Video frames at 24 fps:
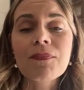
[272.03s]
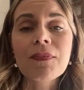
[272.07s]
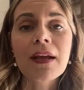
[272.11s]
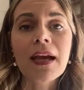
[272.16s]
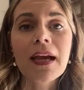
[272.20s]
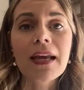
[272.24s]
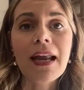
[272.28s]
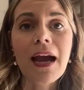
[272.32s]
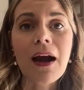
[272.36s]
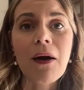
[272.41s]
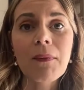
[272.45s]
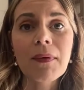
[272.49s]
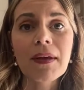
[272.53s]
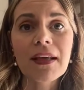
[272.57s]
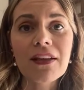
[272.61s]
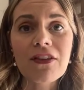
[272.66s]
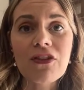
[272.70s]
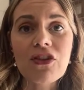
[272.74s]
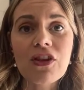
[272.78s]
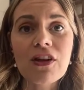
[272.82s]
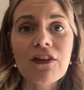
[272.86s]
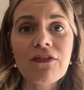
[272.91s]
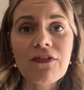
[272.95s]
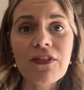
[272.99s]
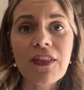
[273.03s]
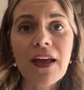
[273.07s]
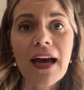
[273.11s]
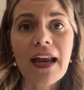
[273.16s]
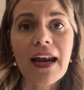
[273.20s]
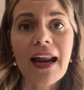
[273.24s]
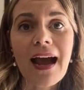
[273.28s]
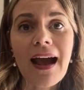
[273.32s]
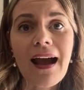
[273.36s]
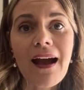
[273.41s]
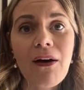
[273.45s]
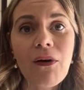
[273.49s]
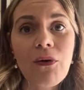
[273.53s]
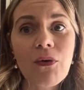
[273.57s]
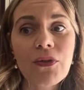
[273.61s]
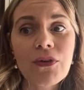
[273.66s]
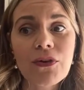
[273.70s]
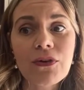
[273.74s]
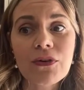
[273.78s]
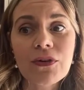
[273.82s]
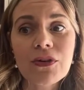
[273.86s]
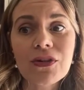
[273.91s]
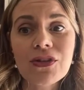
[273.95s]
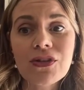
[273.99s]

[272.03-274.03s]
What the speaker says: and how we can shift that, how there are